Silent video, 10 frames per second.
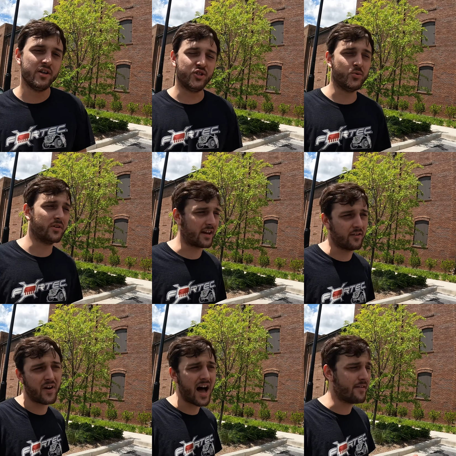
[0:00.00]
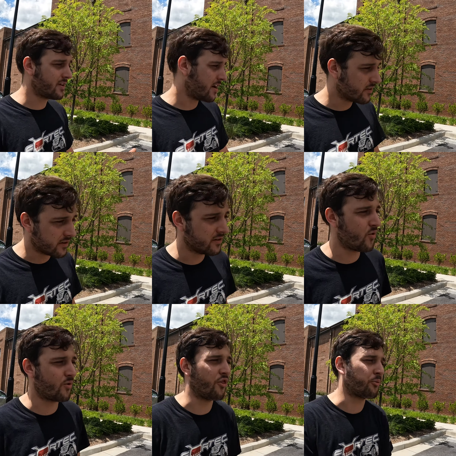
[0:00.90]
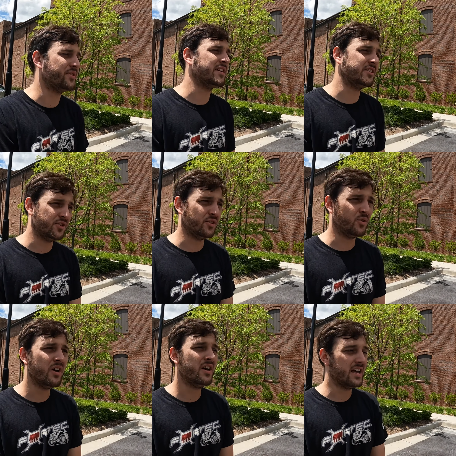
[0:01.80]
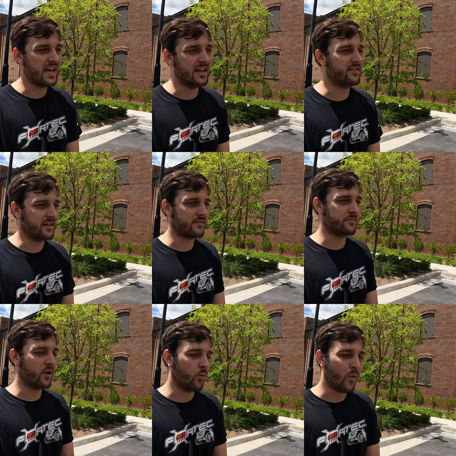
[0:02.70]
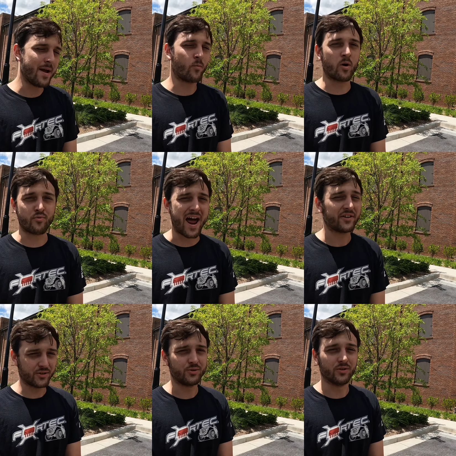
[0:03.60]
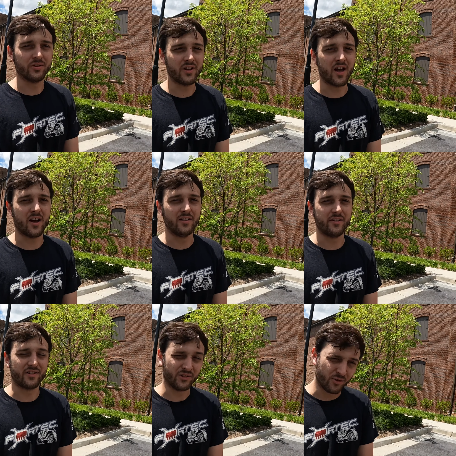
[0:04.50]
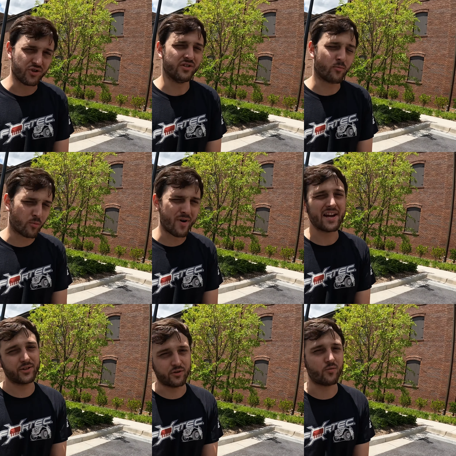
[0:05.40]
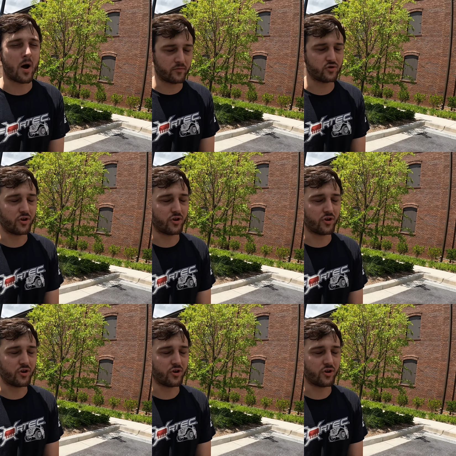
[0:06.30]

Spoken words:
Doing like a 5.7 or a 392 is a way more practical solution, a more practical swap for sure.